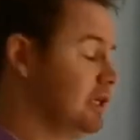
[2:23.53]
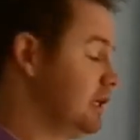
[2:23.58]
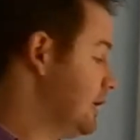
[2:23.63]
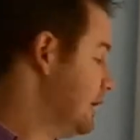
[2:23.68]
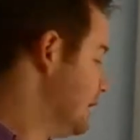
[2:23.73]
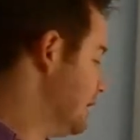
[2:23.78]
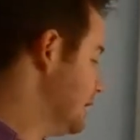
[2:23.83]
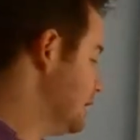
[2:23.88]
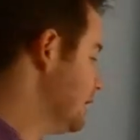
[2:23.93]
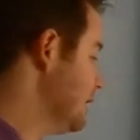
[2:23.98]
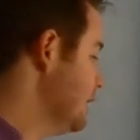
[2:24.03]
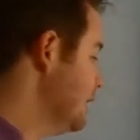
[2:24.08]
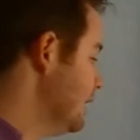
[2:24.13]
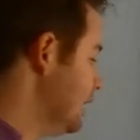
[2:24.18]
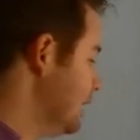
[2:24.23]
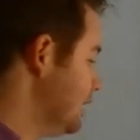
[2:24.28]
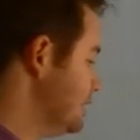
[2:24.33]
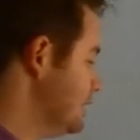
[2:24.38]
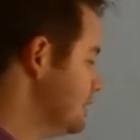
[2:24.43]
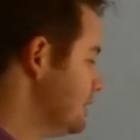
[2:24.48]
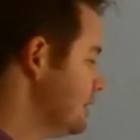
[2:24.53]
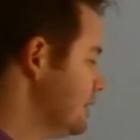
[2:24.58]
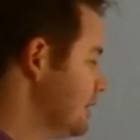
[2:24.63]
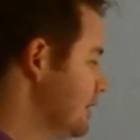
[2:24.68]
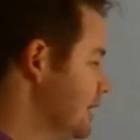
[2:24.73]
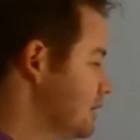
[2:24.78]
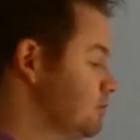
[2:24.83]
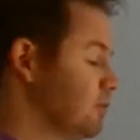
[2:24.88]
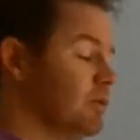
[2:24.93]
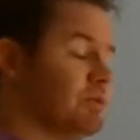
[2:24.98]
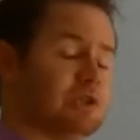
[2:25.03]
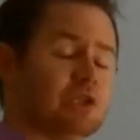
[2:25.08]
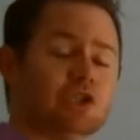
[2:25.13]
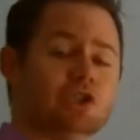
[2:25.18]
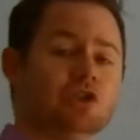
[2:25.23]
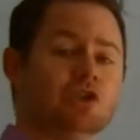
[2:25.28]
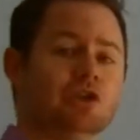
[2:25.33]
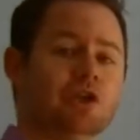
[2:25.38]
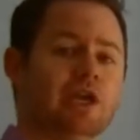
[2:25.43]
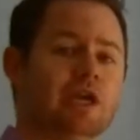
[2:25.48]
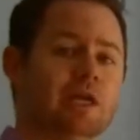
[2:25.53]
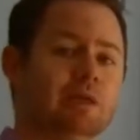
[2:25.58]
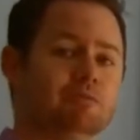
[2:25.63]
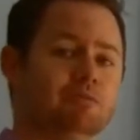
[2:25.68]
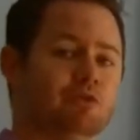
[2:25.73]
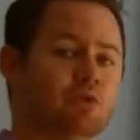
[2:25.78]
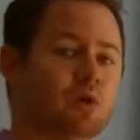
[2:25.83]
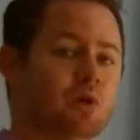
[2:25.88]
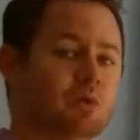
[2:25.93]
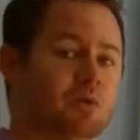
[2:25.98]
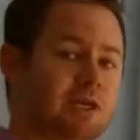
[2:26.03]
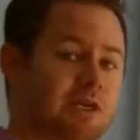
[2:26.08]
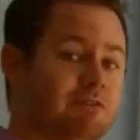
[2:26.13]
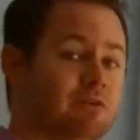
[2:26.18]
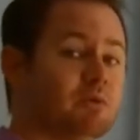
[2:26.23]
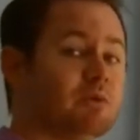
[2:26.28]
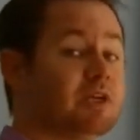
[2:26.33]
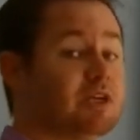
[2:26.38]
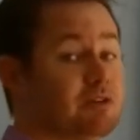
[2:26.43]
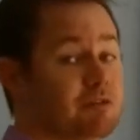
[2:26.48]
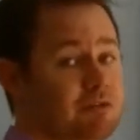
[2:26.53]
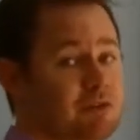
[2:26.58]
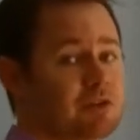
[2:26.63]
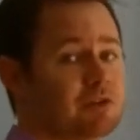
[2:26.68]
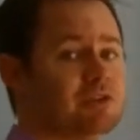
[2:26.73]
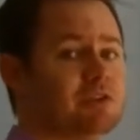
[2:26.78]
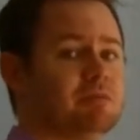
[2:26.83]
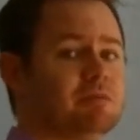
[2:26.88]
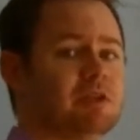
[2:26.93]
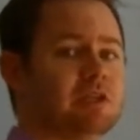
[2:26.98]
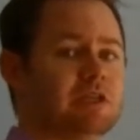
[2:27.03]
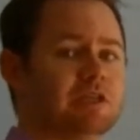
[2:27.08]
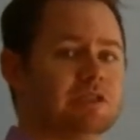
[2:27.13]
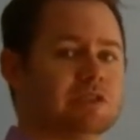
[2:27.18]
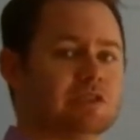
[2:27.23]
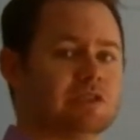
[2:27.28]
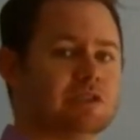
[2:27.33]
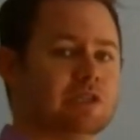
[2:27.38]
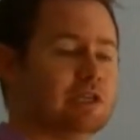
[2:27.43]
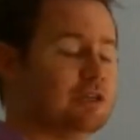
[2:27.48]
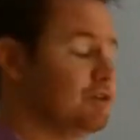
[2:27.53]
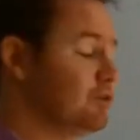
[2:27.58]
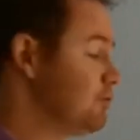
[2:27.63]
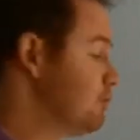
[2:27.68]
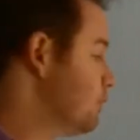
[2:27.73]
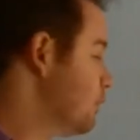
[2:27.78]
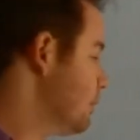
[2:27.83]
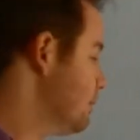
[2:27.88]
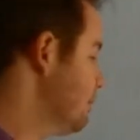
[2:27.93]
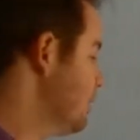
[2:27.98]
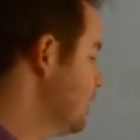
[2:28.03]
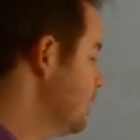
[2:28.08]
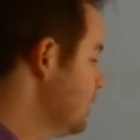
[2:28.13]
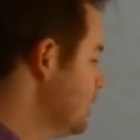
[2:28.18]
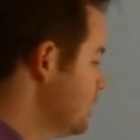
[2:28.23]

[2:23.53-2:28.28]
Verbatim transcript: And ideally that's what we should aim for whenever we convert something into standard form.